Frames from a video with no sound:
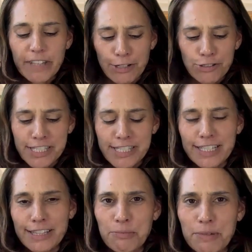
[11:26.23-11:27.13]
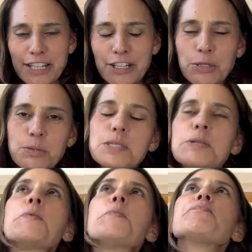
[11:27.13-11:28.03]
And she's sitting there making
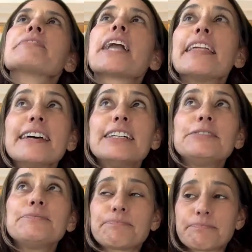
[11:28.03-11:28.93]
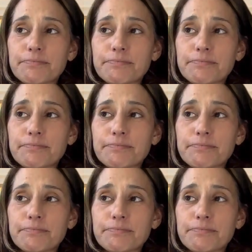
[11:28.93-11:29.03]
notes. And then,